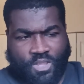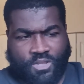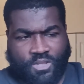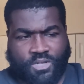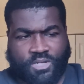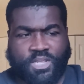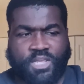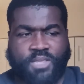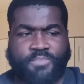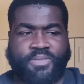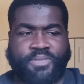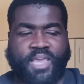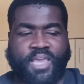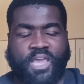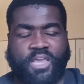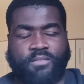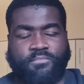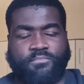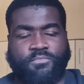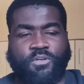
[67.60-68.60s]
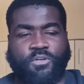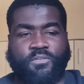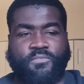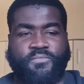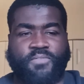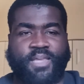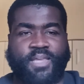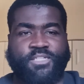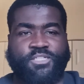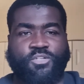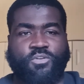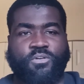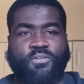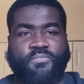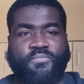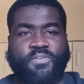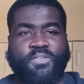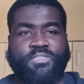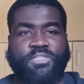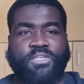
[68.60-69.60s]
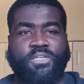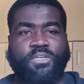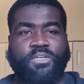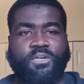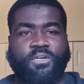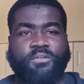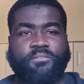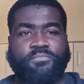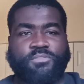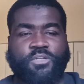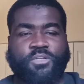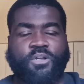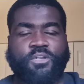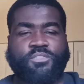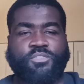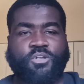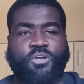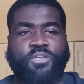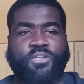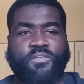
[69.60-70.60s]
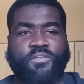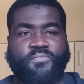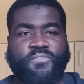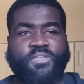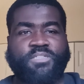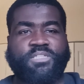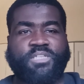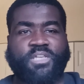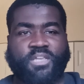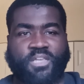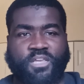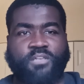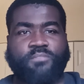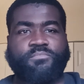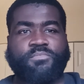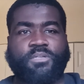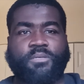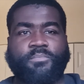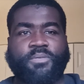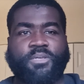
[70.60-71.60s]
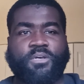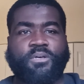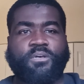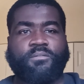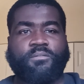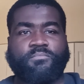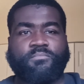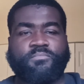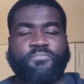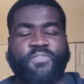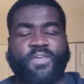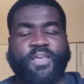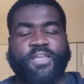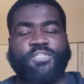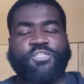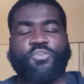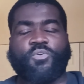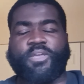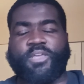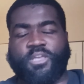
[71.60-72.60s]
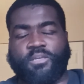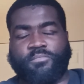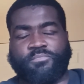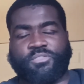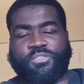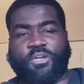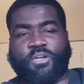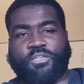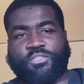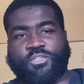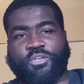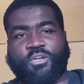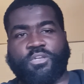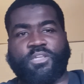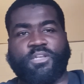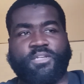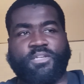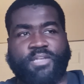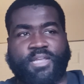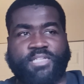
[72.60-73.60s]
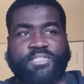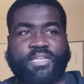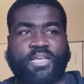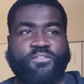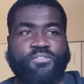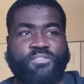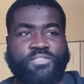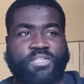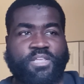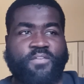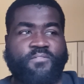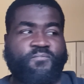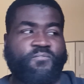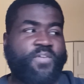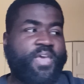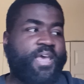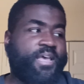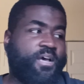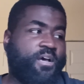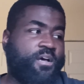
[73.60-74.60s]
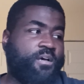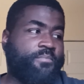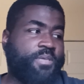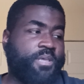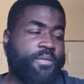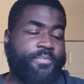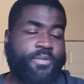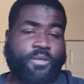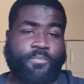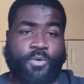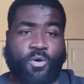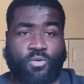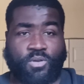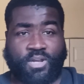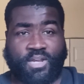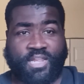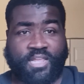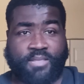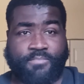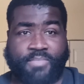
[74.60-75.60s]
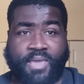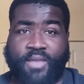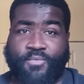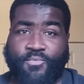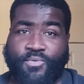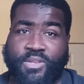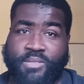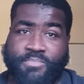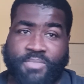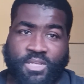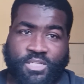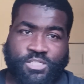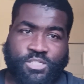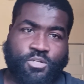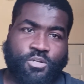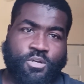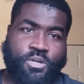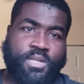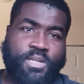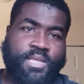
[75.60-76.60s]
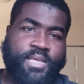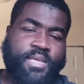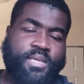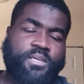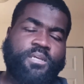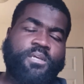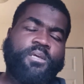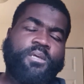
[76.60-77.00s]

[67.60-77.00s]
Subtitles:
he became, you know, Fat Joe and 50 started talking, and 50 and M, I mean, Fat Joe and M started talking, and that's how you seen Fat Eminem on the Lean Back remix and all that.